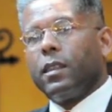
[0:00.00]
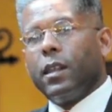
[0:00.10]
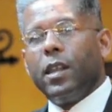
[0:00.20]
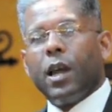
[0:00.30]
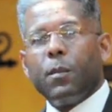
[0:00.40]

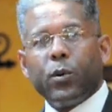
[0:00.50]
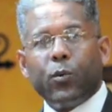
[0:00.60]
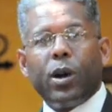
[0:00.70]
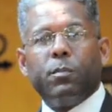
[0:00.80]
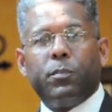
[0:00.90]
The
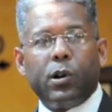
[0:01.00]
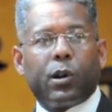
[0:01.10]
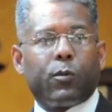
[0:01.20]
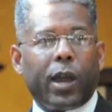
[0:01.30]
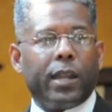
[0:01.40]
#1
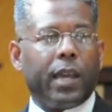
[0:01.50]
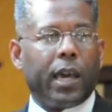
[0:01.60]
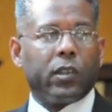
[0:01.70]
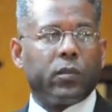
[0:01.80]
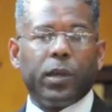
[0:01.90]
book right
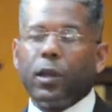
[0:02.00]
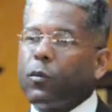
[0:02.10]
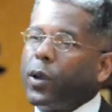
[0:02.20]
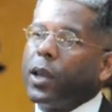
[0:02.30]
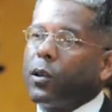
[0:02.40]
now that's
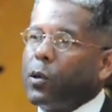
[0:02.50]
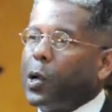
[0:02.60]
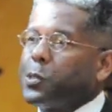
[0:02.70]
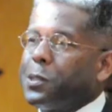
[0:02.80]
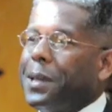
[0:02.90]
being read
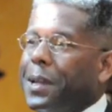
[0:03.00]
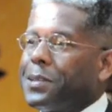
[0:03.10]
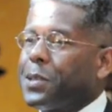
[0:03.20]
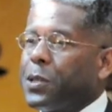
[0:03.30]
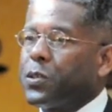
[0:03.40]
across the United
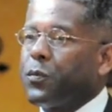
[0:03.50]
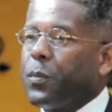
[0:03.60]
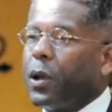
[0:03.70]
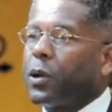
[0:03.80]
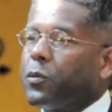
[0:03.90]
States of
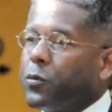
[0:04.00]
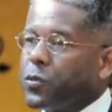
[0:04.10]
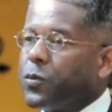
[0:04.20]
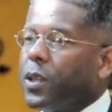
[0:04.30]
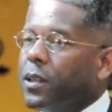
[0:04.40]
America
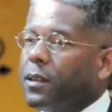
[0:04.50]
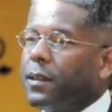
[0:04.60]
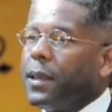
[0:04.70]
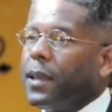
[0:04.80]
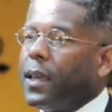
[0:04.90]
was written
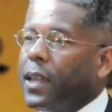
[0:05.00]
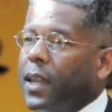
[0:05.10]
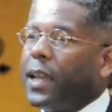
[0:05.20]
in